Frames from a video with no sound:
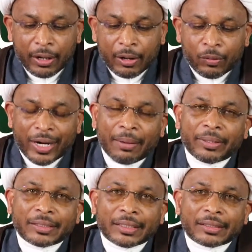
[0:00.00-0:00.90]
what
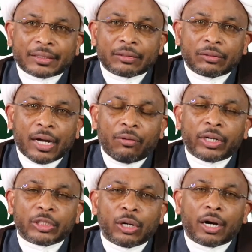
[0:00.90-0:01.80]
happens is, I
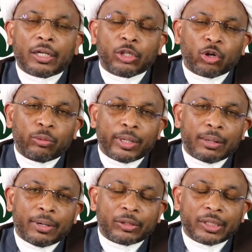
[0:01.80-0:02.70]
want to talk a little bit
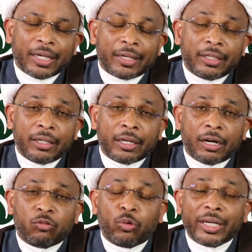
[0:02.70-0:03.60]
about the idea
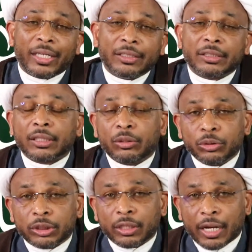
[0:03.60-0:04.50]
of what
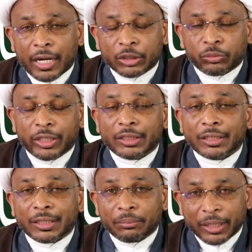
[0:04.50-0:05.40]
institutionalized
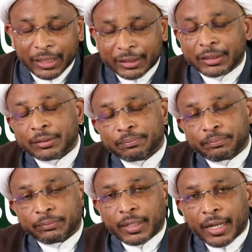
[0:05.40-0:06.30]
racism is,
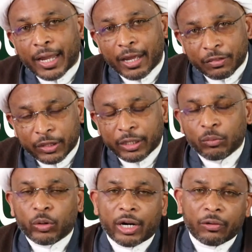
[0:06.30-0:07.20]
and then
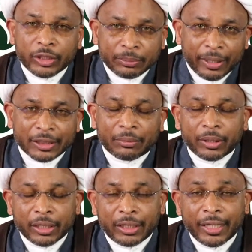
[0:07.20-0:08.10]
what our
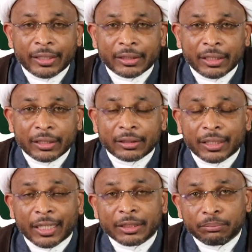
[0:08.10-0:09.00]
responsibility is
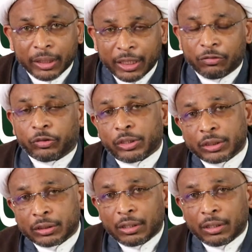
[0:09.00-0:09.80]
as believers,